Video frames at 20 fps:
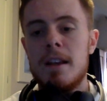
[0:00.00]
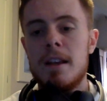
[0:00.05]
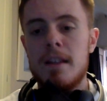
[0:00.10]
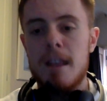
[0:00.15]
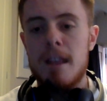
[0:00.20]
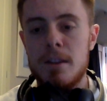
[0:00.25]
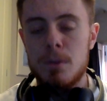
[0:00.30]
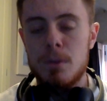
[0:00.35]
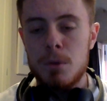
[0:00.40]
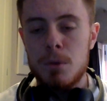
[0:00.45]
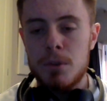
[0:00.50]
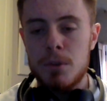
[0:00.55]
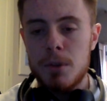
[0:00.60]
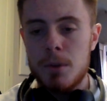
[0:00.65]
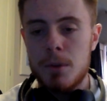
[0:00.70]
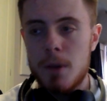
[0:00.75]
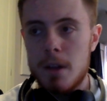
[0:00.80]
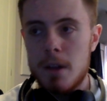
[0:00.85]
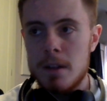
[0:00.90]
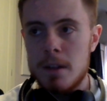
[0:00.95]
That is also
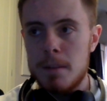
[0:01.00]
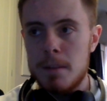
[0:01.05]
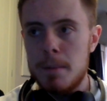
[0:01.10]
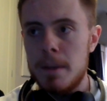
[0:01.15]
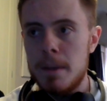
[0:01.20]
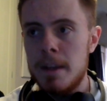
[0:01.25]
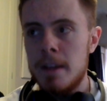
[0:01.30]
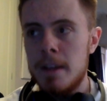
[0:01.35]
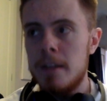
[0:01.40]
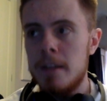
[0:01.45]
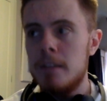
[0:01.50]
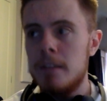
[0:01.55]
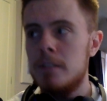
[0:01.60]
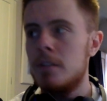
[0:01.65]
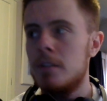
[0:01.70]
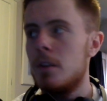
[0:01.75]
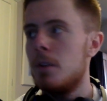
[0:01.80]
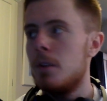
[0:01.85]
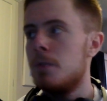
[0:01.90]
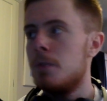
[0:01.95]
going to be,
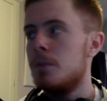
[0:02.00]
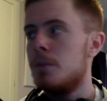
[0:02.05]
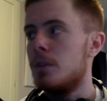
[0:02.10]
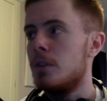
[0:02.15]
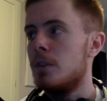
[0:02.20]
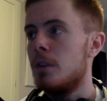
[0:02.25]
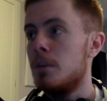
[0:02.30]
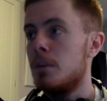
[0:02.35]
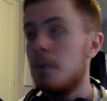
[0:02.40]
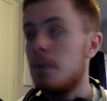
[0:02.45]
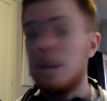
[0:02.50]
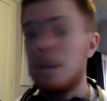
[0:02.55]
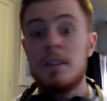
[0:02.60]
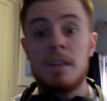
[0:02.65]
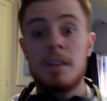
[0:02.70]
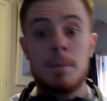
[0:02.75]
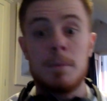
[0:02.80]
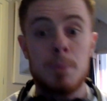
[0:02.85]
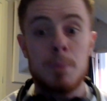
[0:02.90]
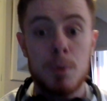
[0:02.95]
so for example, like I
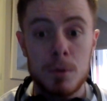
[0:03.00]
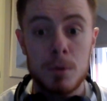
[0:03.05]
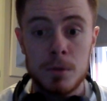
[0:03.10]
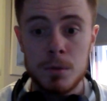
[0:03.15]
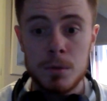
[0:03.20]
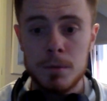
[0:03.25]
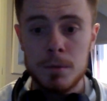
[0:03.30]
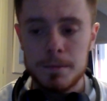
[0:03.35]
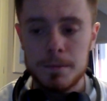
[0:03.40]
said, Portal,